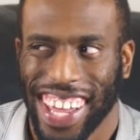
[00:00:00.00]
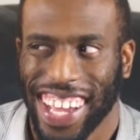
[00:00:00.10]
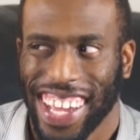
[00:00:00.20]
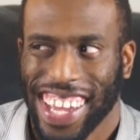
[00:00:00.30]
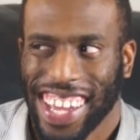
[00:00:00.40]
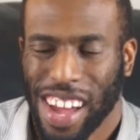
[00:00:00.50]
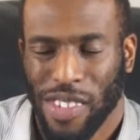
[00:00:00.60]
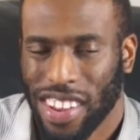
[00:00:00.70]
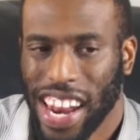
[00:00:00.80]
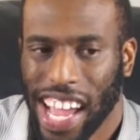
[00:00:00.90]
Like, I
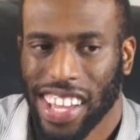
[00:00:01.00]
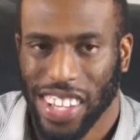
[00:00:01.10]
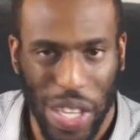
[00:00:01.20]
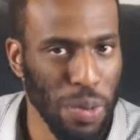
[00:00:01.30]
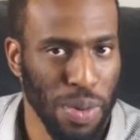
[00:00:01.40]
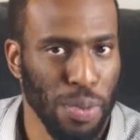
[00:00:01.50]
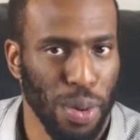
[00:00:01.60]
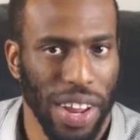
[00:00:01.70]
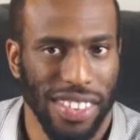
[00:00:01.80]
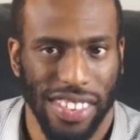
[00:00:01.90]
mean, they're not good
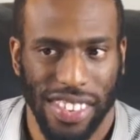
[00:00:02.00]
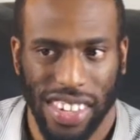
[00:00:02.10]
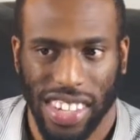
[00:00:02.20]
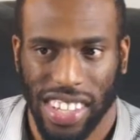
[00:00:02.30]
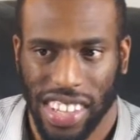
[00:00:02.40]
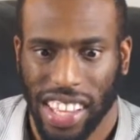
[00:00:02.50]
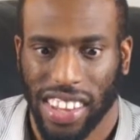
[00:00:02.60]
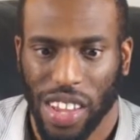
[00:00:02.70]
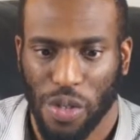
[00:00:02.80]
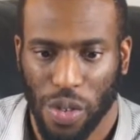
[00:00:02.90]
people necessarily. Like,
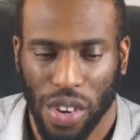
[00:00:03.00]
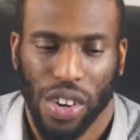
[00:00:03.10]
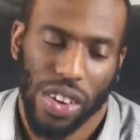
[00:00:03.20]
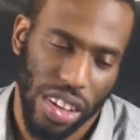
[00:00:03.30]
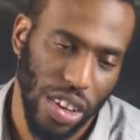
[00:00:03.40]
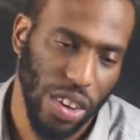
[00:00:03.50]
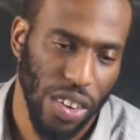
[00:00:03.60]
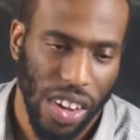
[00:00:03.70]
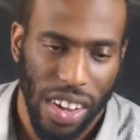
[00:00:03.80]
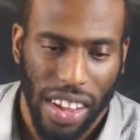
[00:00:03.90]
they will kill.